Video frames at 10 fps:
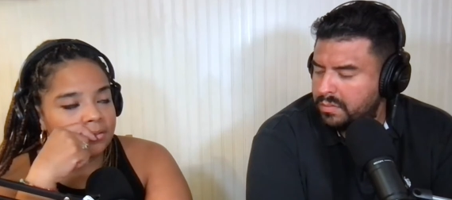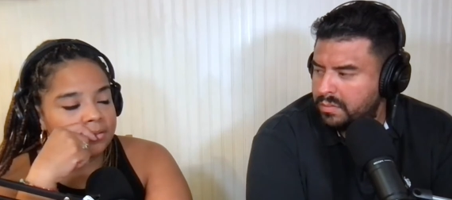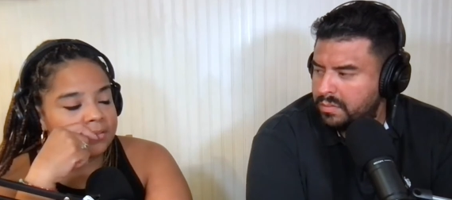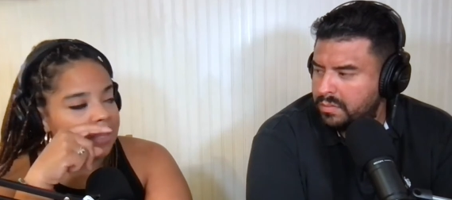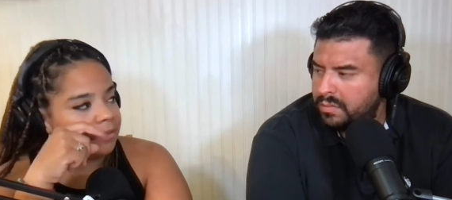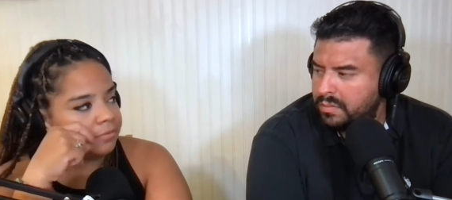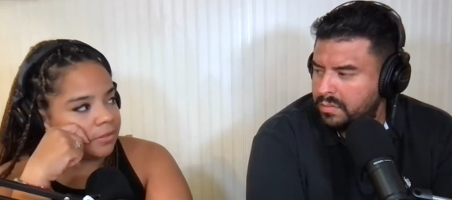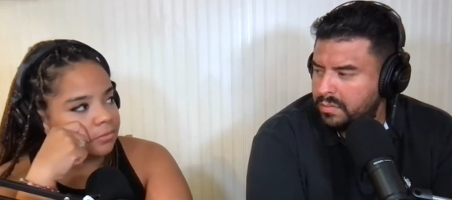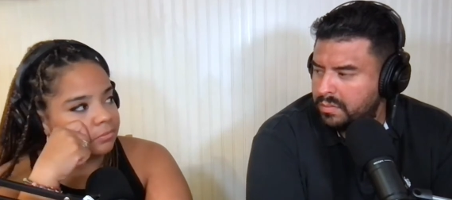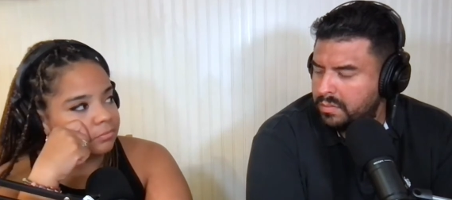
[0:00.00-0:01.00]
Speaker 1: Seinfeld.
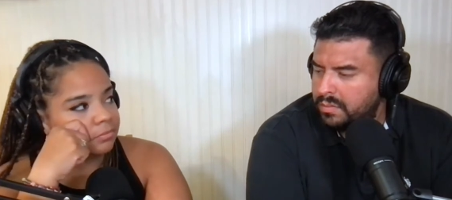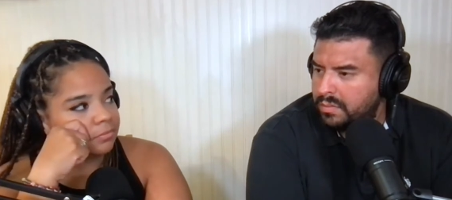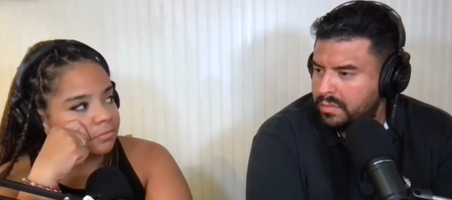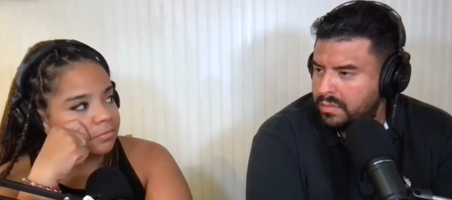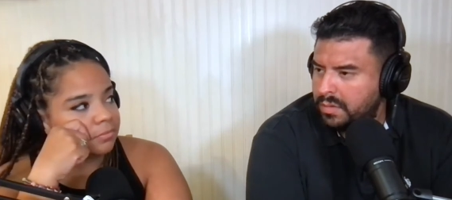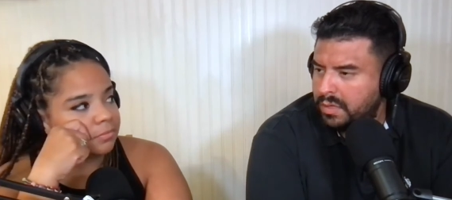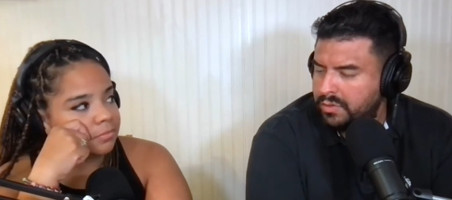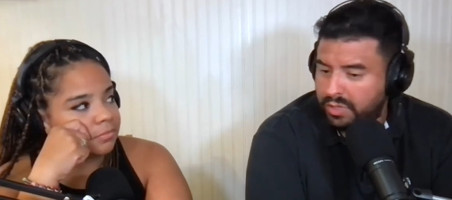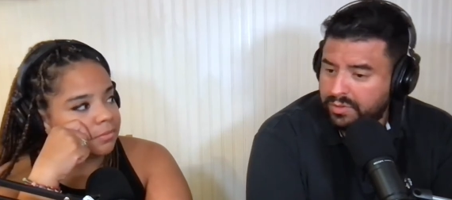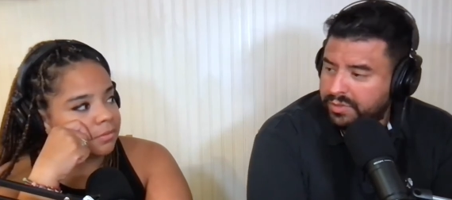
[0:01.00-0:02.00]

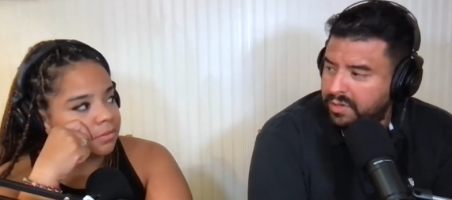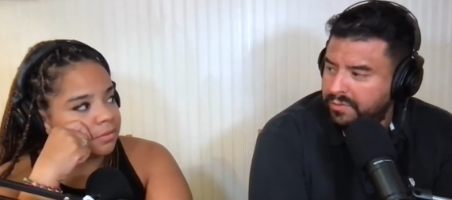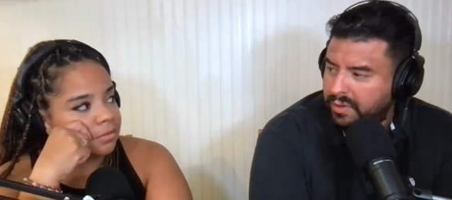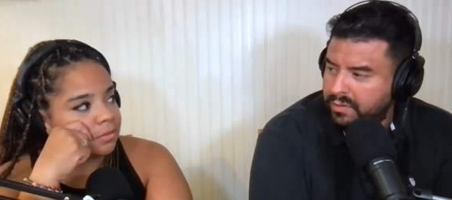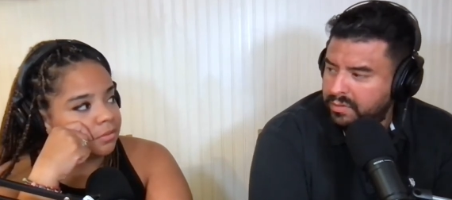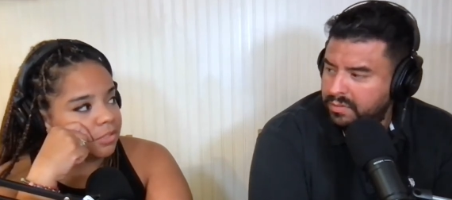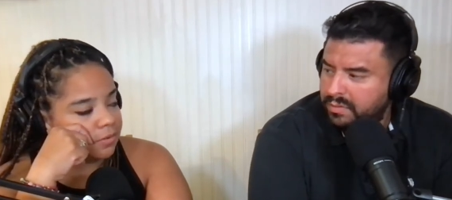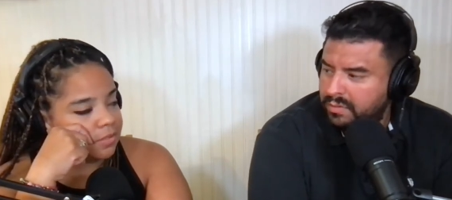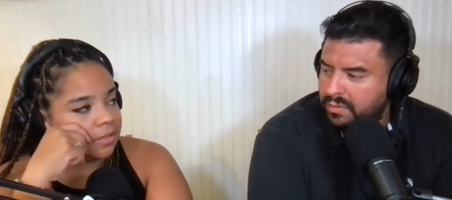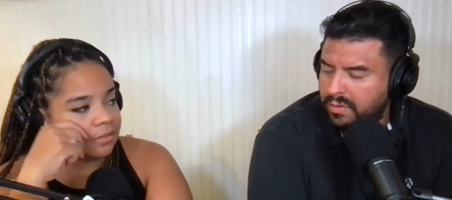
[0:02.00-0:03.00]
Speaker 2: Jerry Seinfeld.
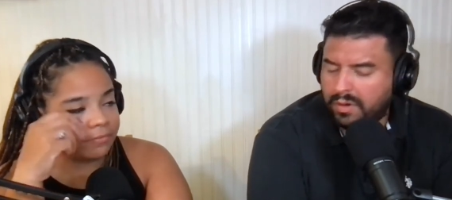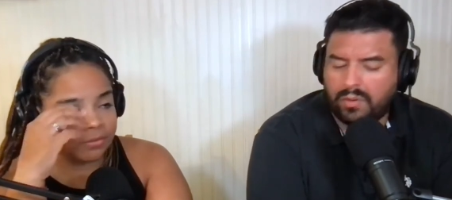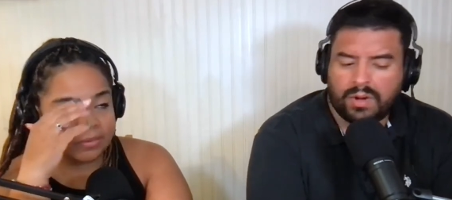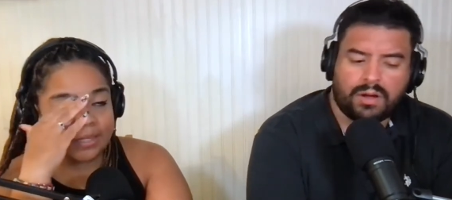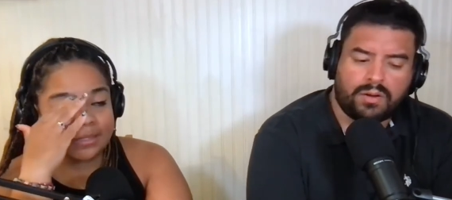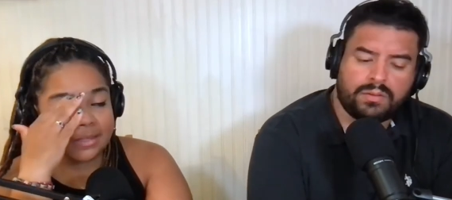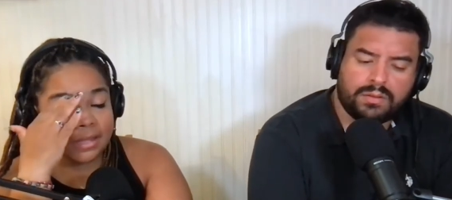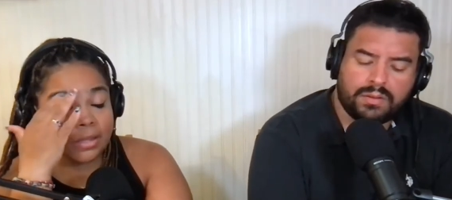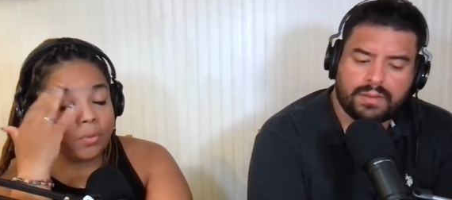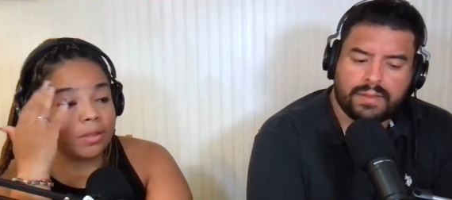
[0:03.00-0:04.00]
Speaker 1: Jerry Seinfeld oh, wow. thinks.
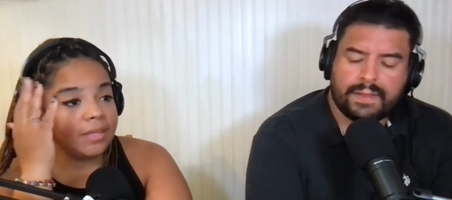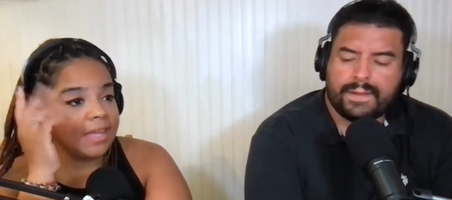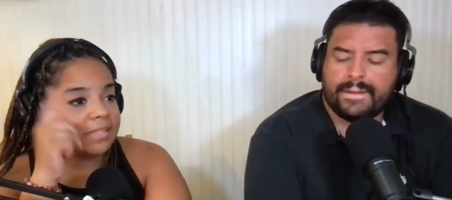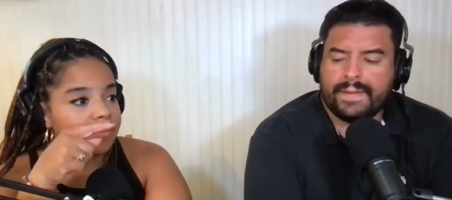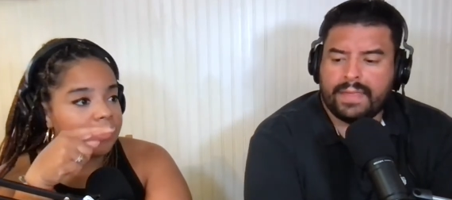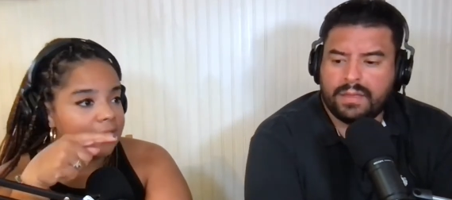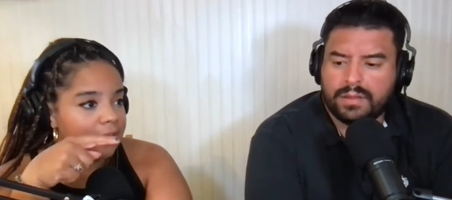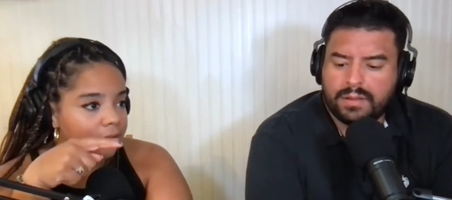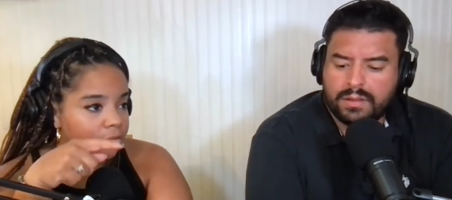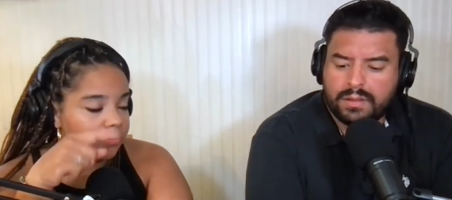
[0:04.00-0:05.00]
Well, he hasn't been
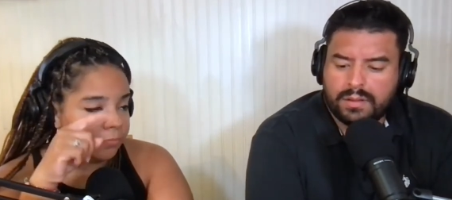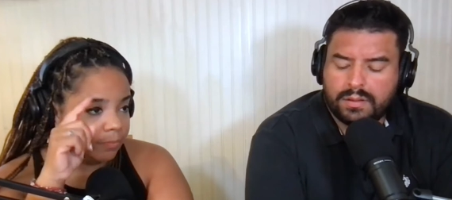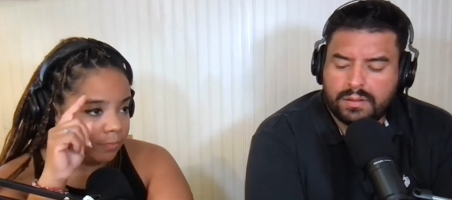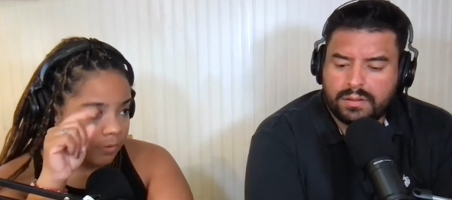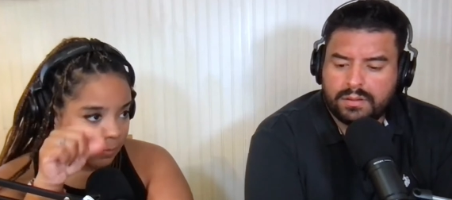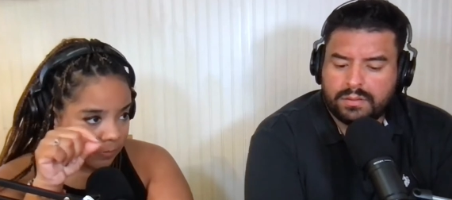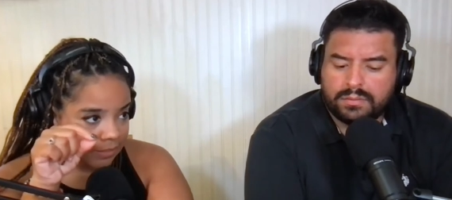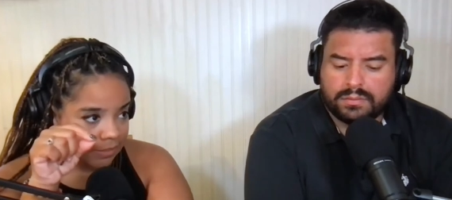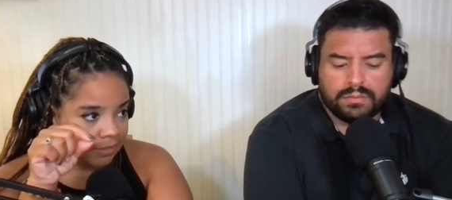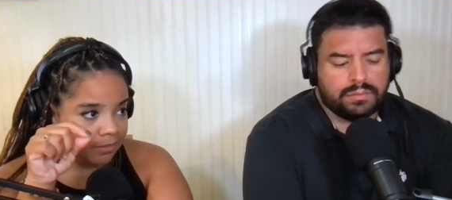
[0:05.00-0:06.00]
diagnosed
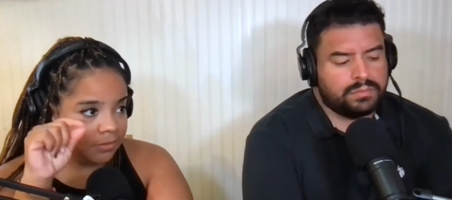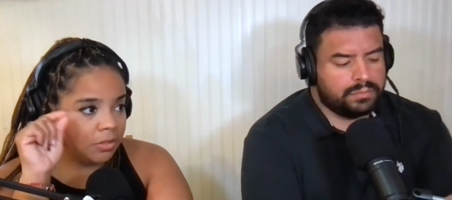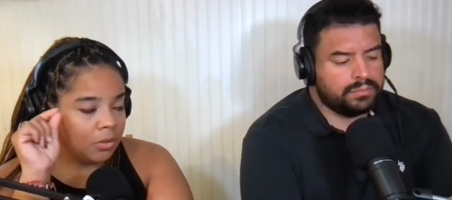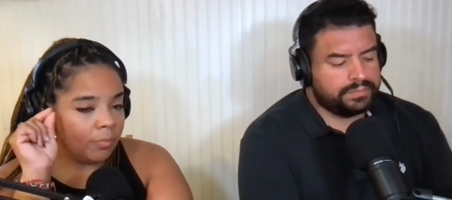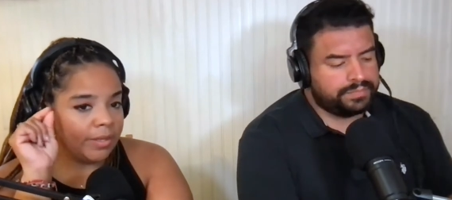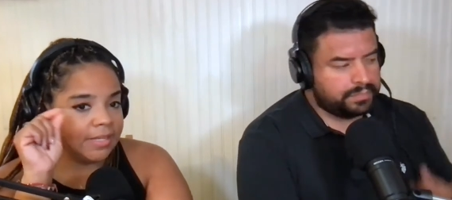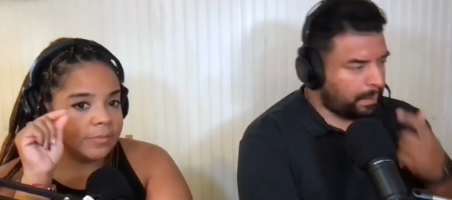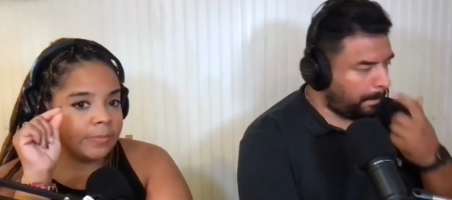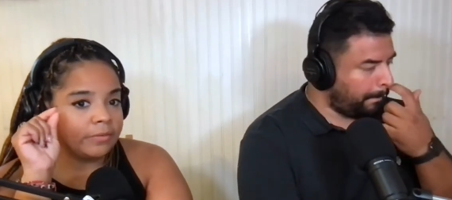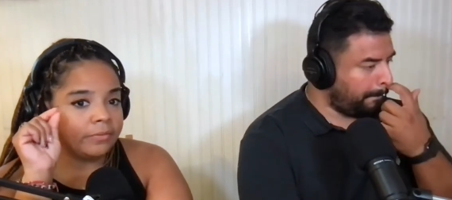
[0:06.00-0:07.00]
completely, but he's
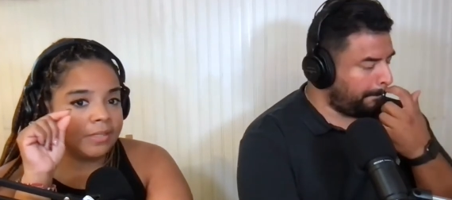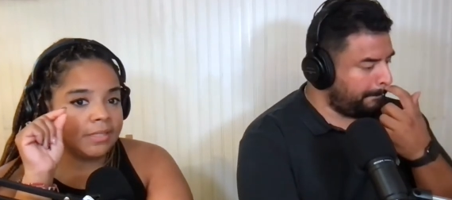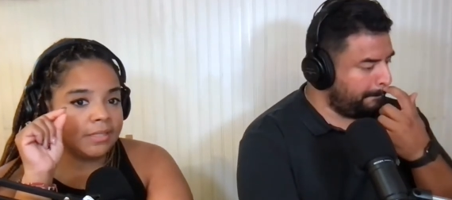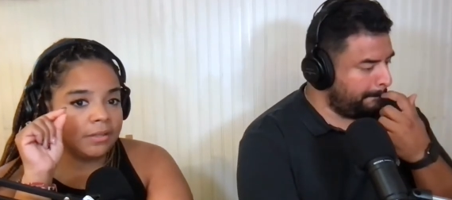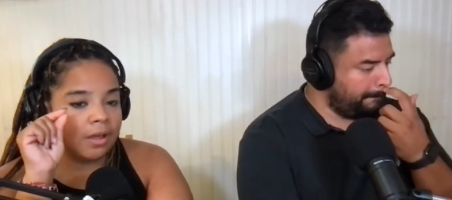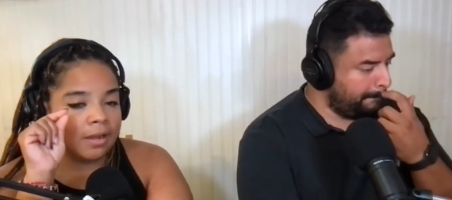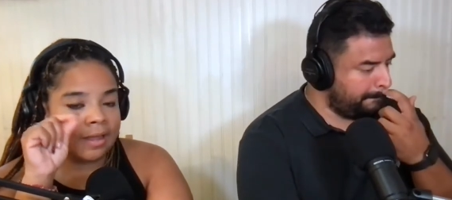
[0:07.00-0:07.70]
been reading a